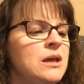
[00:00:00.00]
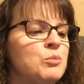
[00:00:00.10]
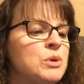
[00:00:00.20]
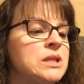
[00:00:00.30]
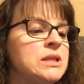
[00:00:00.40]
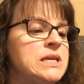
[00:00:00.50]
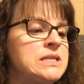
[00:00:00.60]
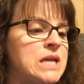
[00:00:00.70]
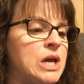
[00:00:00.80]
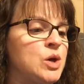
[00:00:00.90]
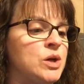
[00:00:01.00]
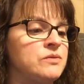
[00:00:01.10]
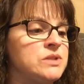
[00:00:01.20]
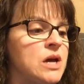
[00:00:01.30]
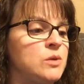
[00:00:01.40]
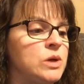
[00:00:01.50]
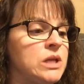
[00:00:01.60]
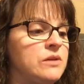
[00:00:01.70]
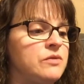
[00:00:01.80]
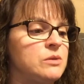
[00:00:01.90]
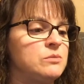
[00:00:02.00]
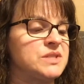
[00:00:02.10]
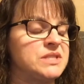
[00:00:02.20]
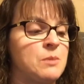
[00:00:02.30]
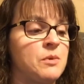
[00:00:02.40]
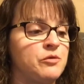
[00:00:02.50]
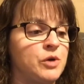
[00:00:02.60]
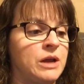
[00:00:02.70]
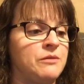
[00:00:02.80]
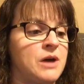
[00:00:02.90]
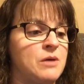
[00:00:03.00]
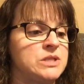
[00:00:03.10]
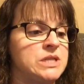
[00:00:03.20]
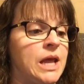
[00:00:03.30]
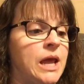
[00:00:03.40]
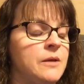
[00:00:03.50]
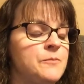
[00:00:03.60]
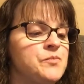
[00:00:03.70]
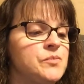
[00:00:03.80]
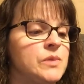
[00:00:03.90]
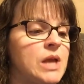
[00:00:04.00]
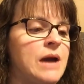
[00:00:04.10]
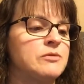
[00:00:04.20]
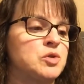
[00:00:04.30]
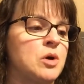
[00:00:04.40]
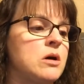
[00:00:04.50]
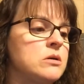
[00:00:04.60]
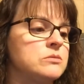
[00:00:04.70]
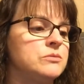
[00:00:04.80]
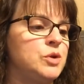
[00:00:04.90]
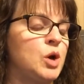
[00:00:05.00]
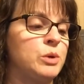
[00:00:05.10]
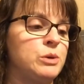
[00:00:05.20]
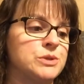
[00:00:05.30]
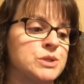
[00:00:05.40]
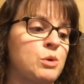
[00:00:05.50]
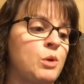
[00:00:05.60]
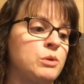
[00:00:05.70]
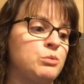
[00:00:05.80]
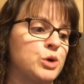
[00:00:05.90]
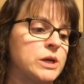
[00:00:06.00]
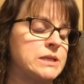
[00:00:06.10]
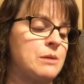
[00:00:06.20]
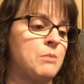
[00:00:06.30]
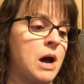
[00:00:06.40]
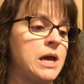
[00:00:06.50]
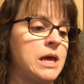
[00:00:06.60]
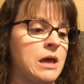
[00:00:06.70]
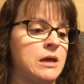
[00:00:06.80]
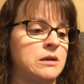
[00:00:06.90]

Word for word: but the least I could have done would give him some of what I found today. After all, nobody was throwing bricks at my head